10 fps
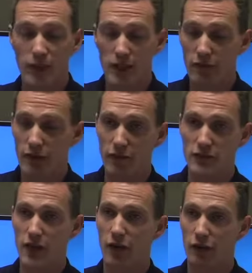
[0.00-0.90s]
Even if it's
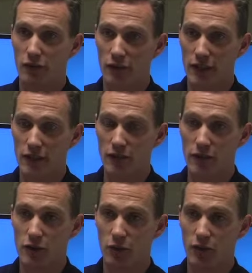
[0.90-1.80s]
an elderly
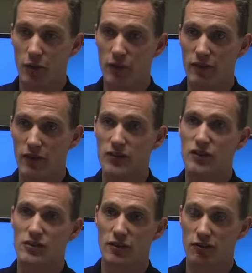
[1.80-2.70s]
individual that we've
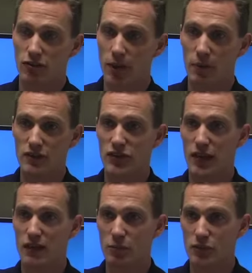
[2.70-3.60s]
assisted from a
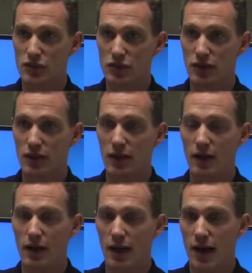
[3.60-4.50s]
standing position
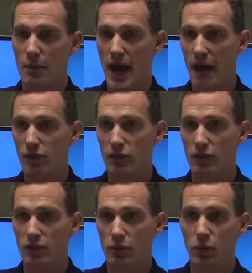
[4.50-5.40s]

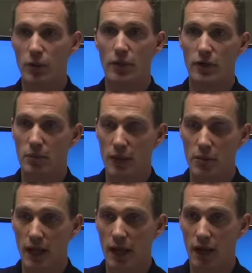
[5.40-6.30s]
after what appeared to be a
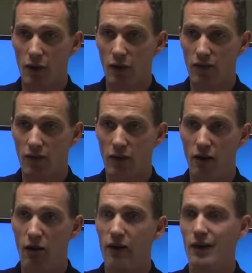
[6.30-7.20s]
mechanical
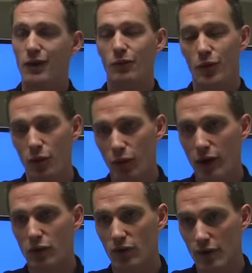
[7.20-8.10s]
fall, we would
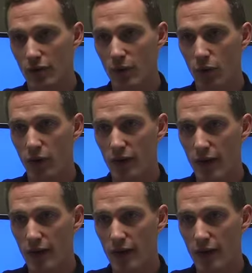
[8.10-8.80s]
want to leave them with